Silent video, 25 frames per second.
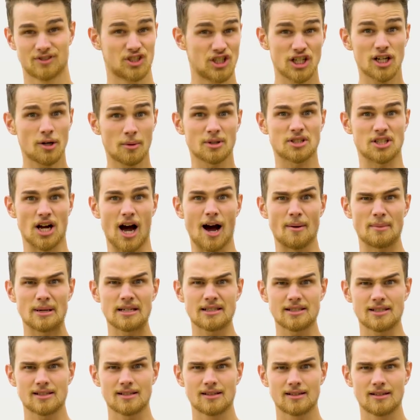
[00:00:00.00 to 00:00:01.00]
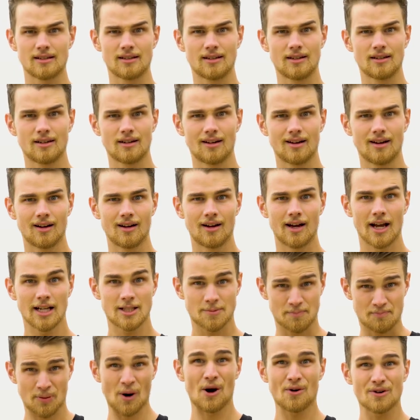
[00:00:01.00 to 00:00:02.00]
Do you know what time it is?
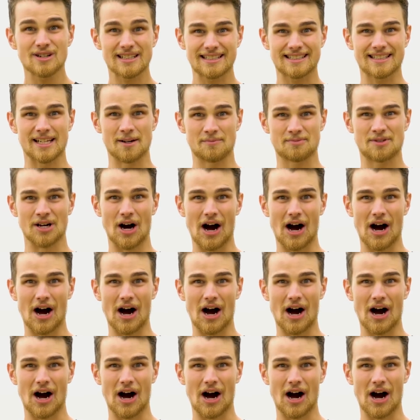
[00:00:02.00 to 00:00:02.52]
It's bonus tip